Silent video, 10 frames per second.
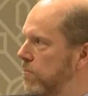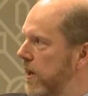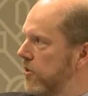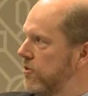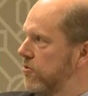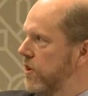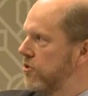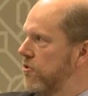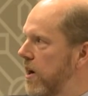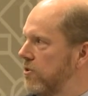but it's to
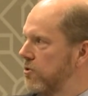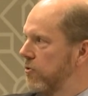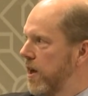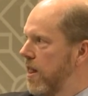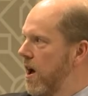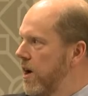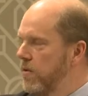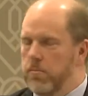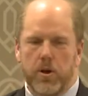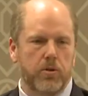restructure, realign,
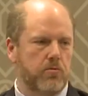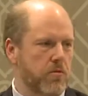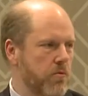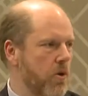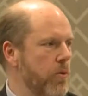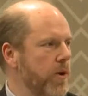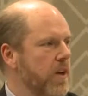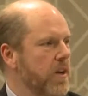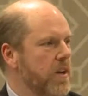rebuild, and reform. We,